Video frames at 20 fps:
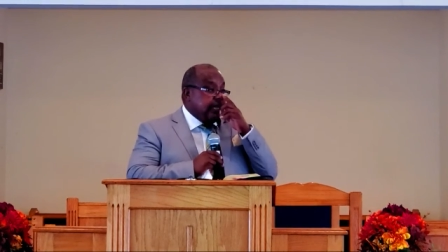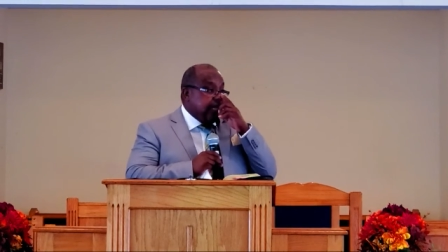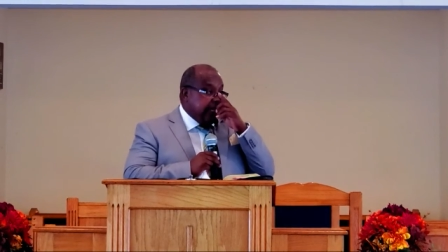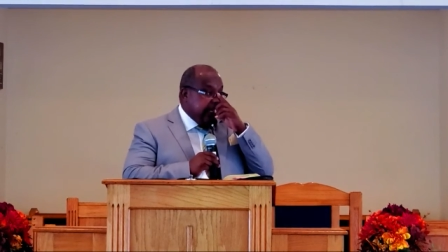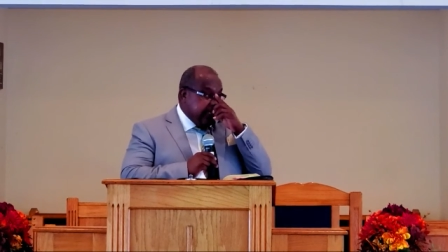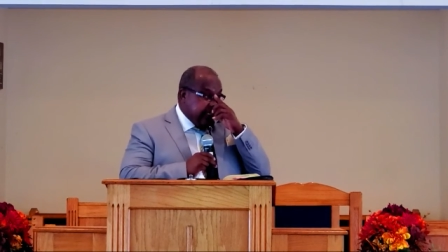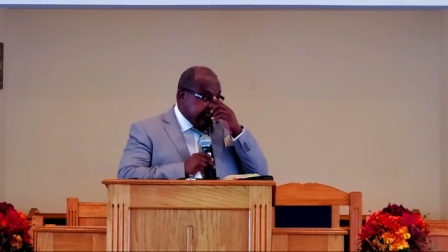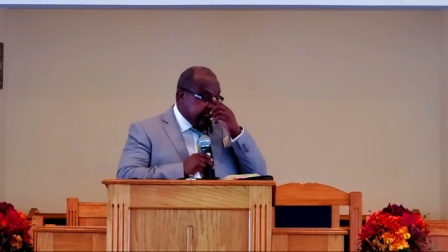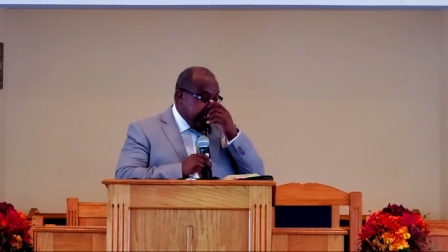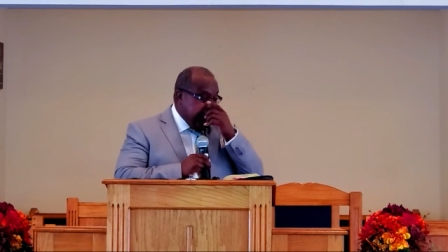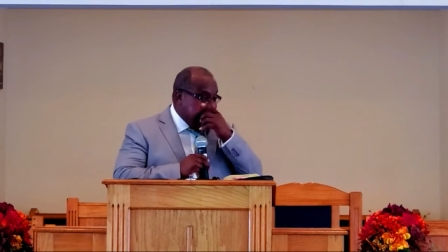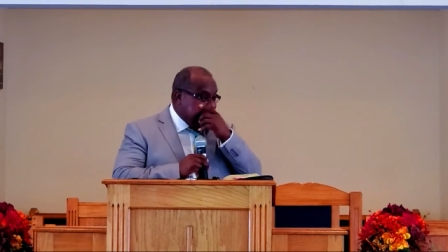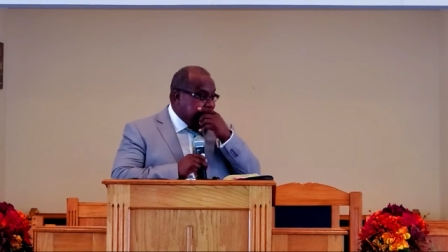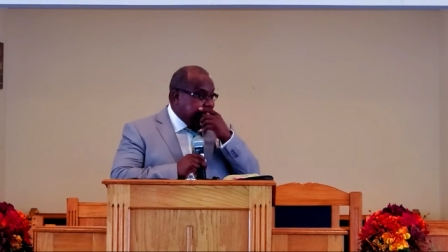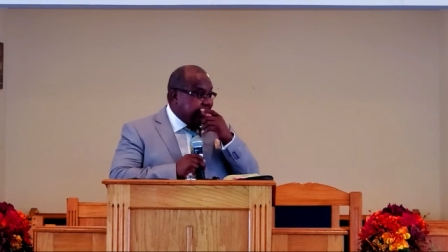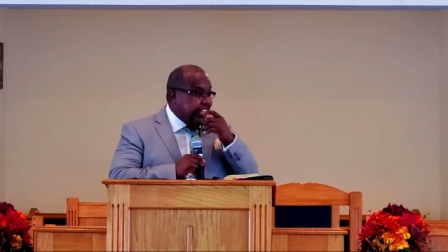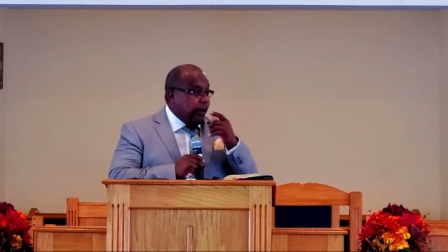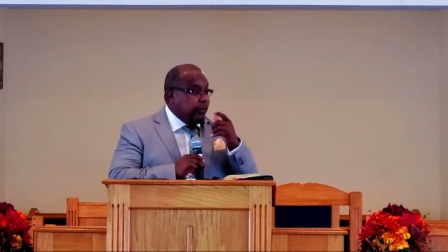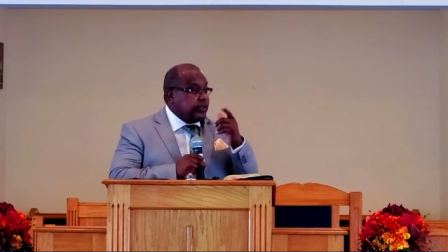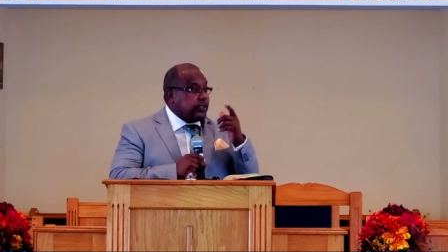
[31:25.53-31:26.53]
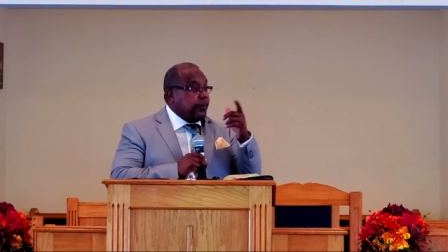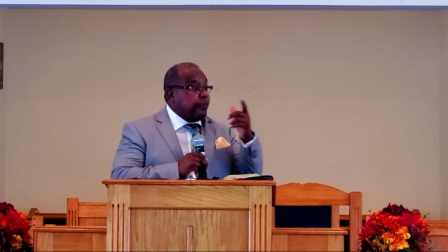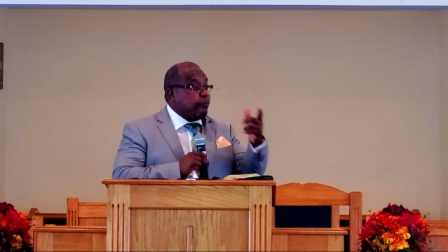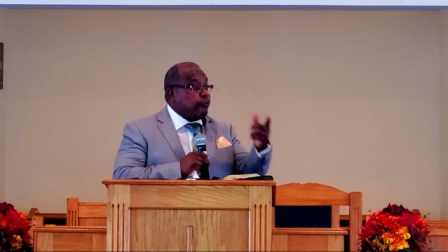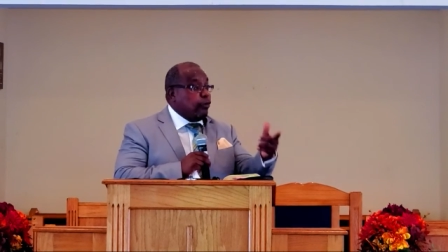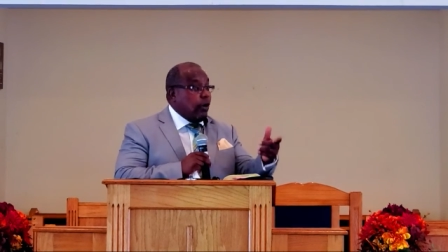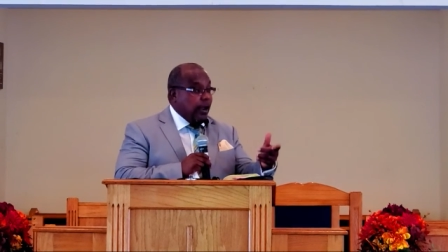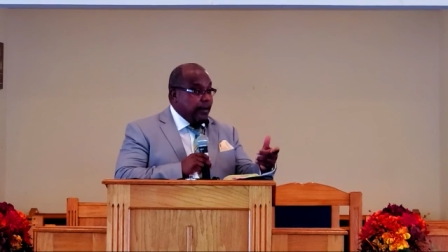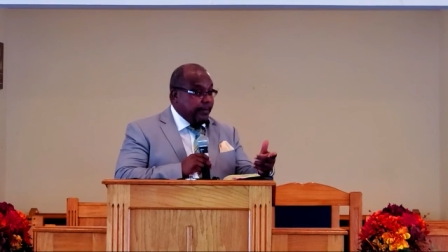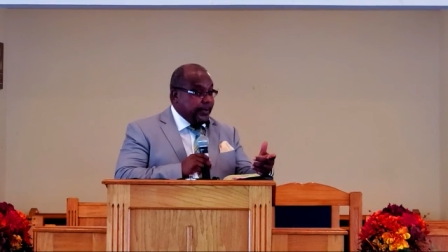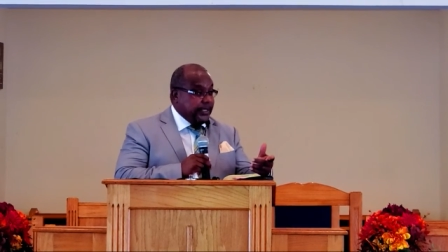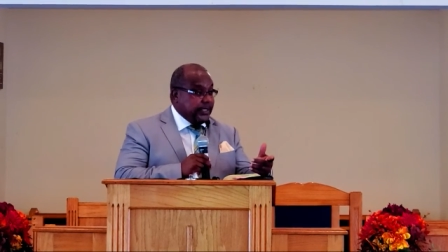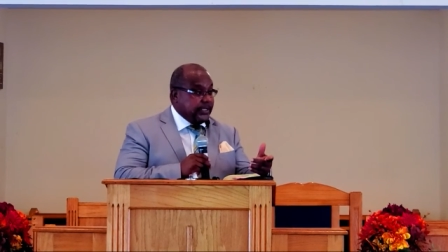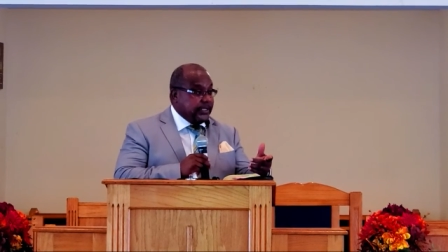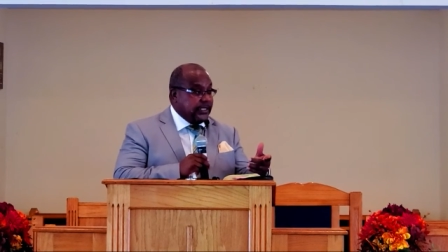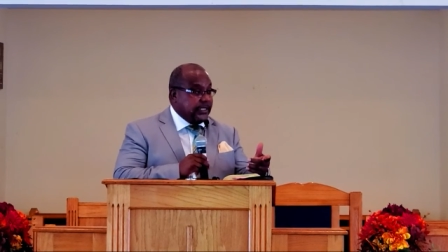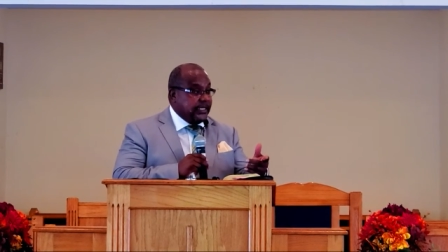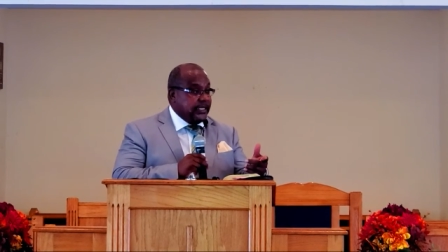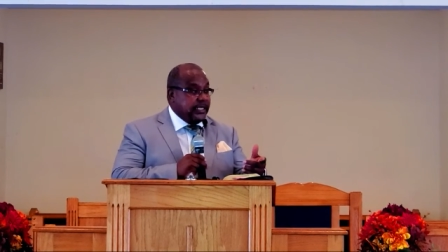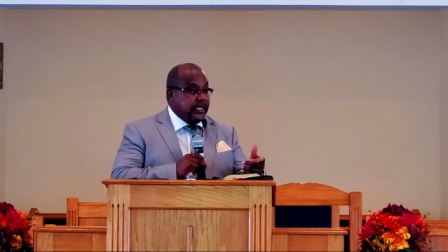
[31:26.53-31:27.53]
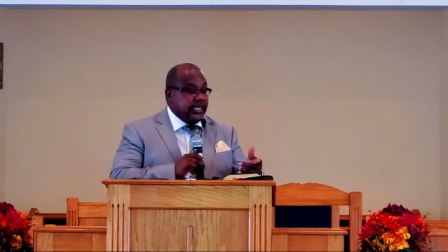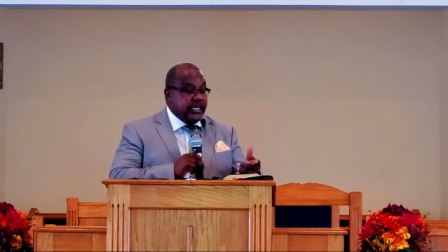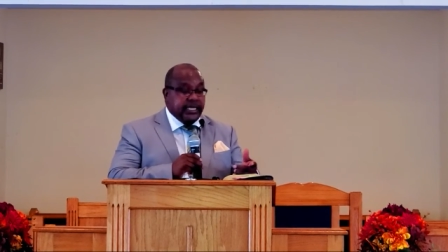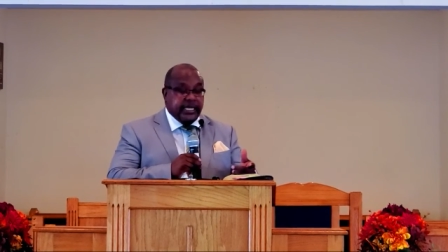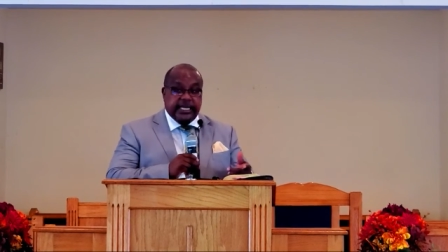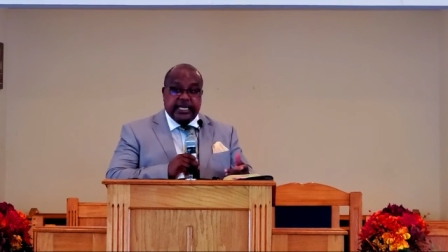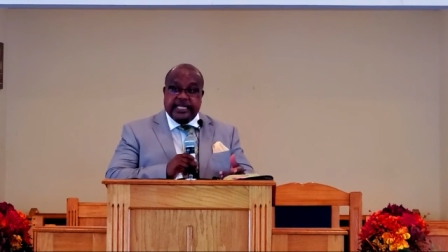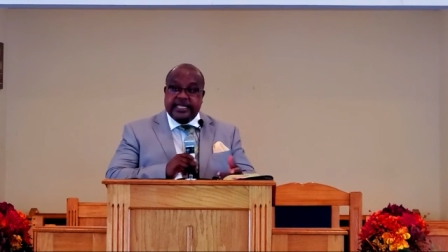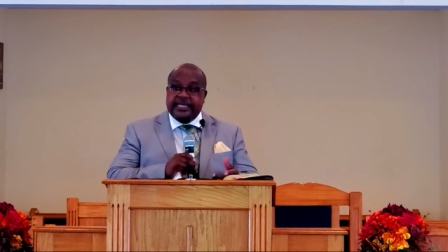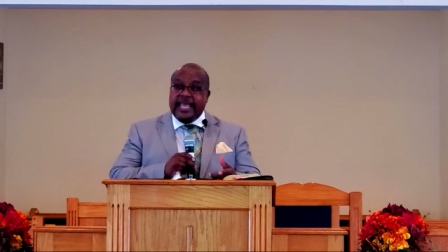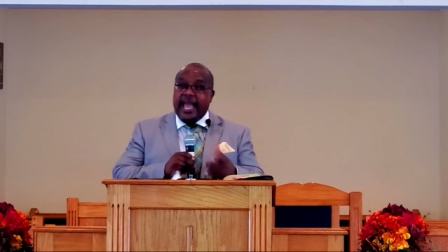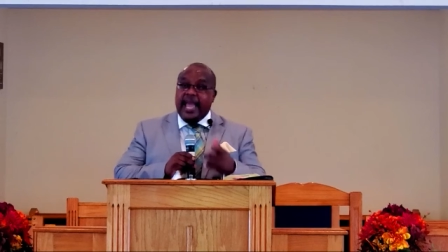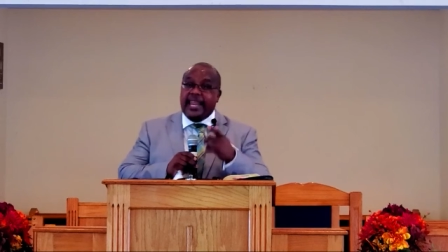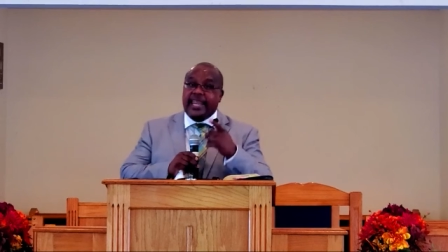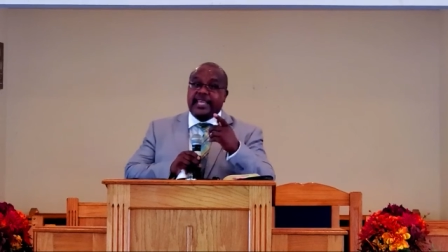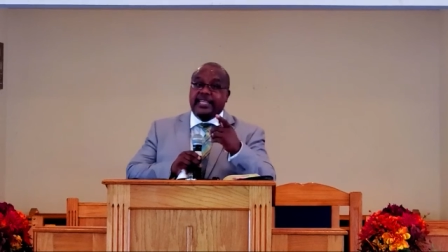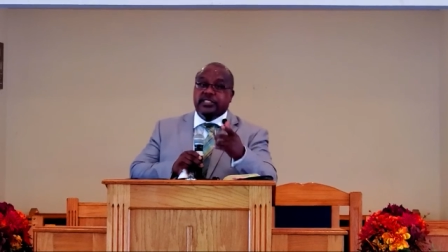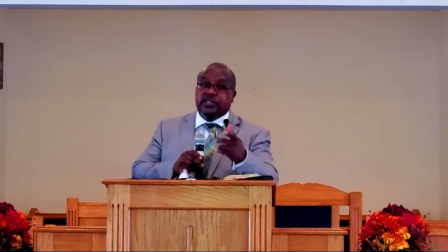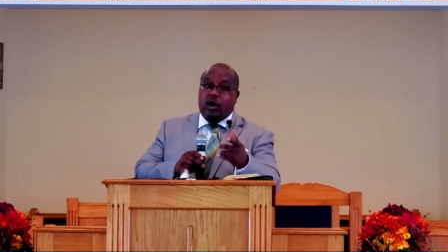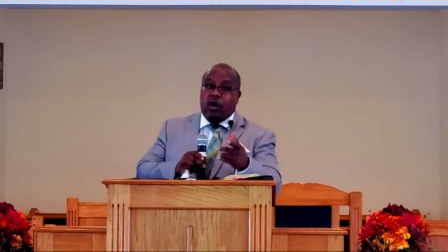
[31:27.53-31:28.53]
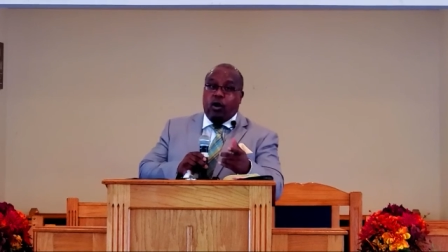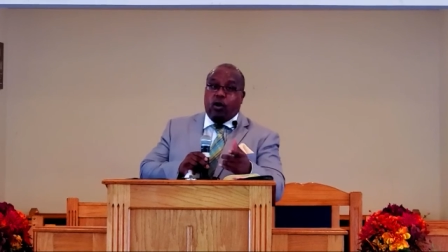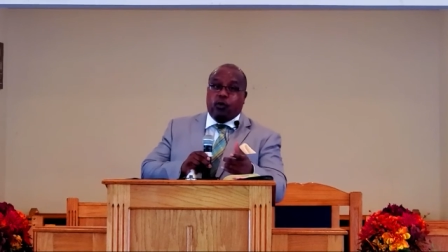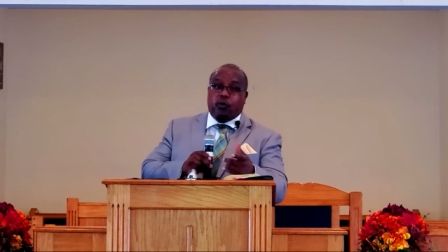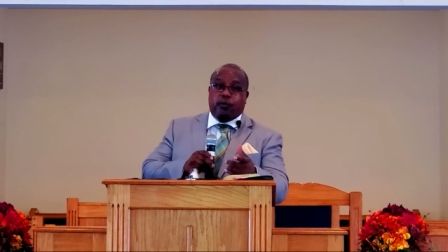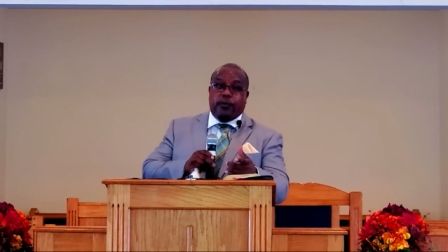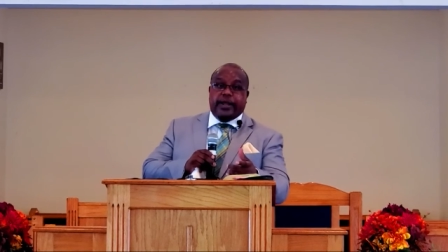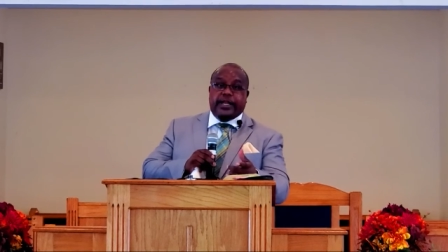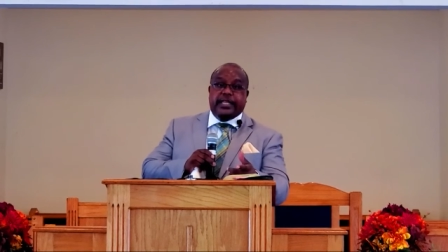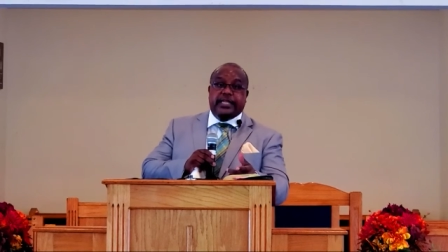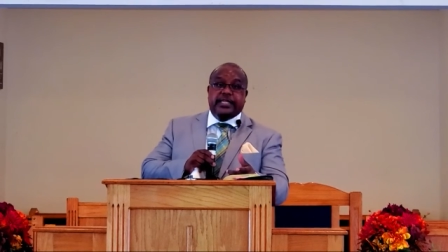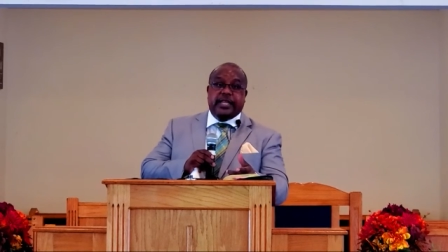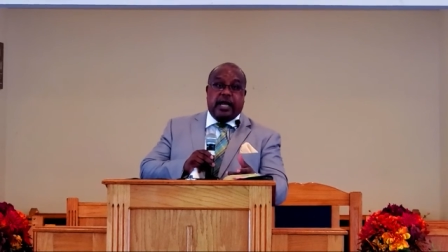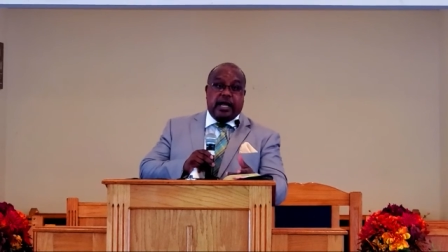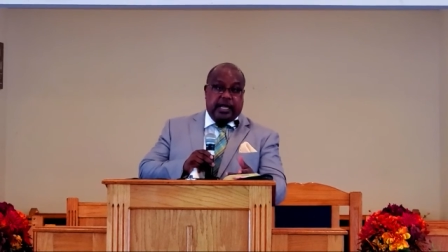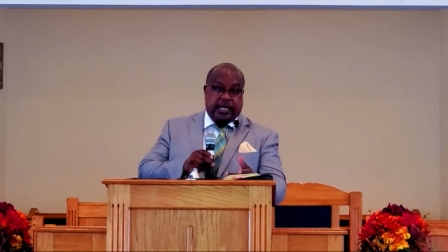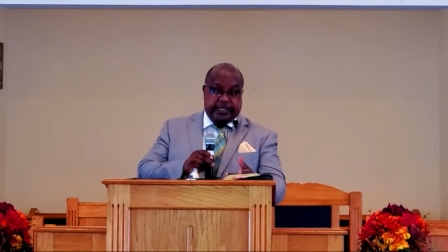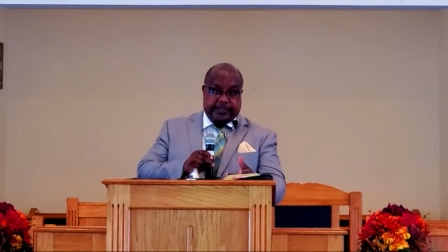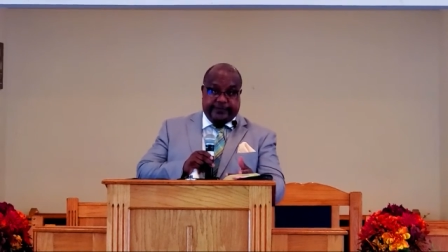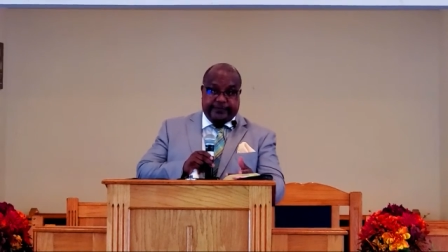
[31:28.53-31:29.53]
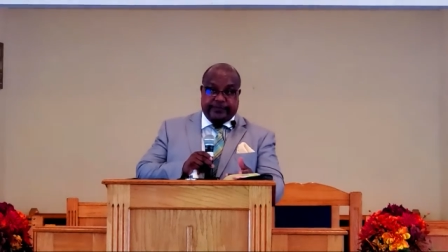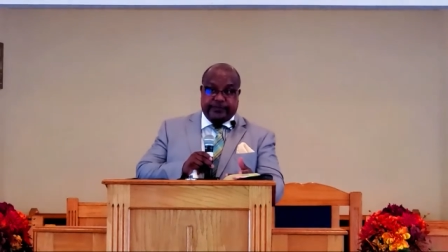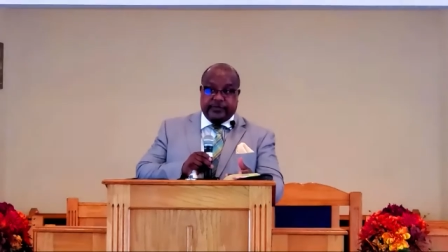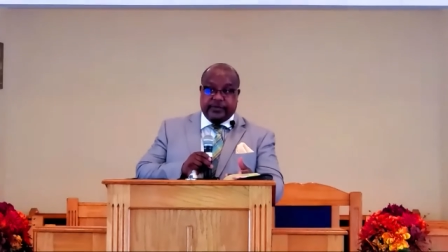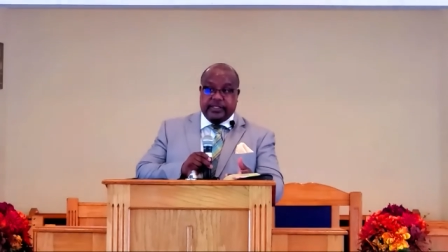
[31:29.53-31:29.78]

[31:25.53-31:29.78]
he said that that was a promise. That is already done.